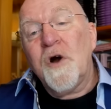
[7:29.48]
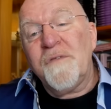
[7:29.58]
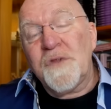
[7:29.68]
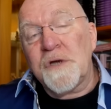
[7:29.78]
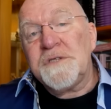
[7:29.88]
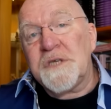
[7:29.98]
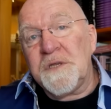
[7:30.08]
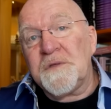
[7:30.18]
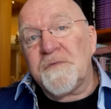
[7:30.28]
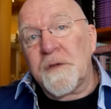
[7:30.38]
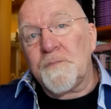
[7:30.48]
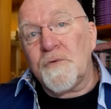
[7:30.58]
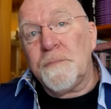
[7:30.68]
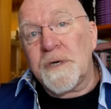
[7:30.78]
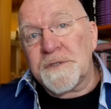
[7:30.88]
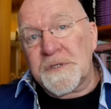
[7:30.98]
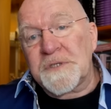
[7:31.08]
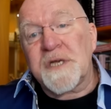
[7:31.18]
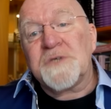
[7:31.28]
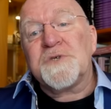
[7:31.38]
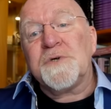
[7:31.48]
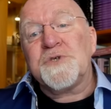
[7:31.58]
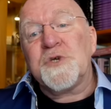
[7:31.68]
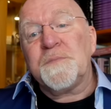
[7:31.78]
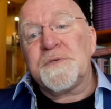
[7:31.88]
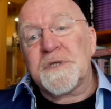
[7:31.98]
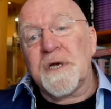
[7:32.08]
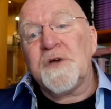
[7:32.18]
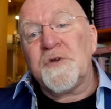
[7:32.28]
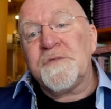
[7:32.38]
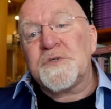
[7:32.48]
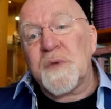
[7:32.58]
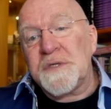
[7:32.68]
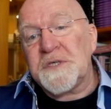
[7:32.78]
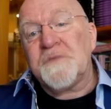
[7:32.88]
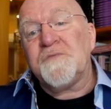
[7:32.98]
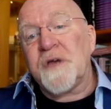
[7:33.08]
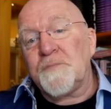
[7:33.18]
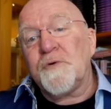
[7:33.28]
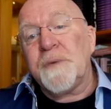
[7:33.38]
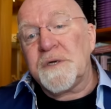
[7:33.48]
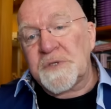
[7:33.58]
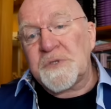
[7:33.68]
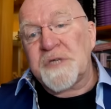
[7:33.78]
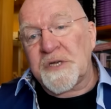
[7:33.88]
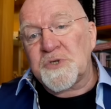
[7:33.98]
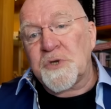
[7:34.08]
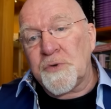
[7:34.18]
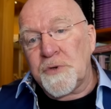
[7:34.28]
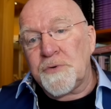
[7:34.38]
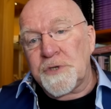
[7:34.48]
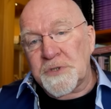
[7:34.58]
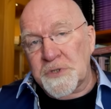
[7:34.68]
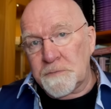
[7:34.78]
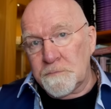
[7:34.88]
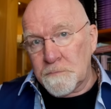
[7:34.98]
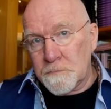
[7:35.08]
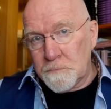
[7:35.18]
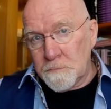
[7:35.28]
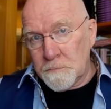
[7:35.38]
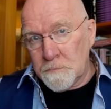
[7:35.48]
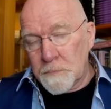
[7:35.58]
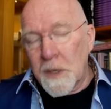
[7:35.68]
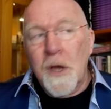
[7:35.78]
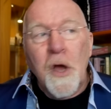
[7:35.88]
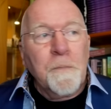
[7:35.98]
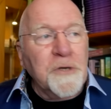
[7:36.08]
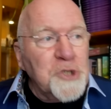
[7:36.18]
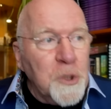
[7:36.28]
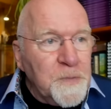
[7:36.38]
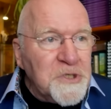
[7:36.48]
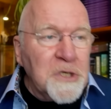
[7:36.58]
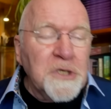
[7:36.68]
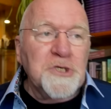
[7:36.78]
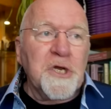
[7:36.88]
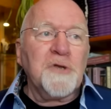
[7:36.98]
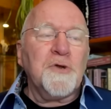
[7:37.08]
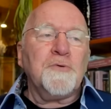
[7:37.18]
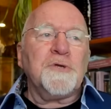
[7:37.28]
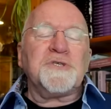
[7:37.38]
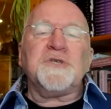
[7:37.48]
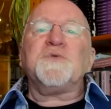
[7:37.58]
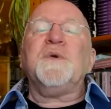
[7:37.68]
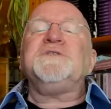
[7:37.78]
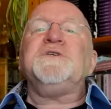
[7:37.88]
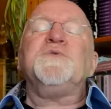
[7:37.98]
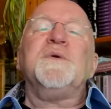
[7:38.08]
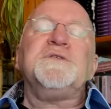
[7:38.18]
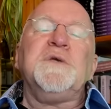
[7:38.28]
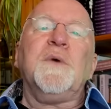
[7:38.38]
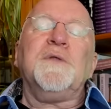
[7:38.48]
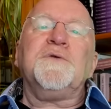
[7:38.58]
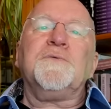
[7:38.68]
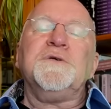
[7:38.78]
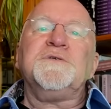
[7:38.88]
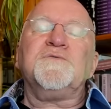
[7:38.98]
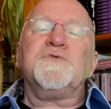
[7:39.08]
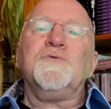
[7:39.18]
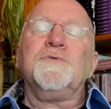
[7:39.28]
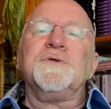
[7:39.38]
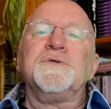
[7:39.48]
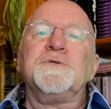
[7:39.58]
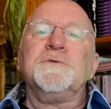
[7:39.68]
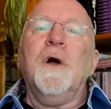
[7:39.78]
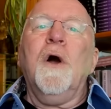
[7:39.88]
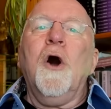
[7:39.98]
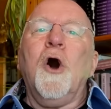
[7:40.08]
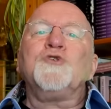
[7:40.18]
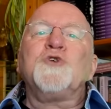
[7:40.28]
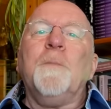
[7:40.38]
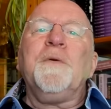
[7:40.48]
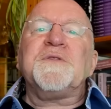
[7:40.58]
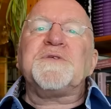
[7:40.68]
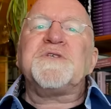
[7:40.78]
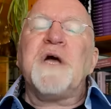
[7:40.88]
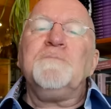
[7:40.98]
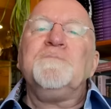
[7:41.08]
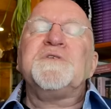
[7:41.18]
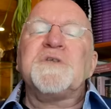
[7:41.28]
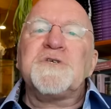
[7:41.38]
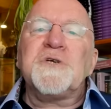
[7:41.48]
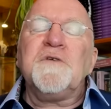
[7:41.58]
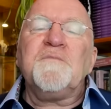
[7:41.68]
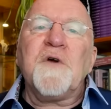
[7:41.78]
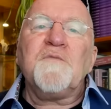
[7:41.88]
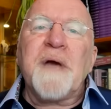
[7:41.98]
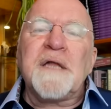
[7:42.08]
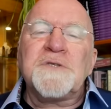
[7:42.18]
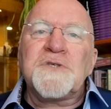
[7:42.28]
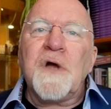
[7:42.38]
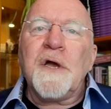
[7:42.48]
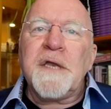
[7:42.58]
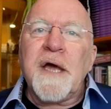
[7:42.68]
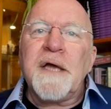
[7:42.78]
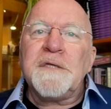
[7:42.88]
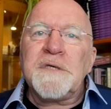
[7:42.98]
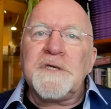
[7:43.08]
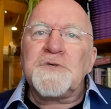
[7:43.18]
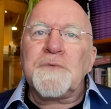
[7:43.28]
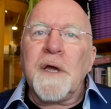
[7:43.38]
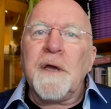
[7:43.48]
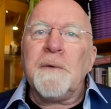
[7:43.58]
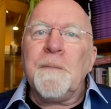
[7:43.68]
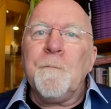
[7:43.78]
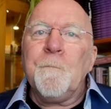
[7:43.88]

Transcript: On the nineteenth of April, Mars is sextile Jupiter, and on the twentieth of April, Mars is sextile Uranus. But Jupiter conjunct Uranus at twenty, twenty-one degrees of Taurus, on top of the Sun position of both Palestine and Israel.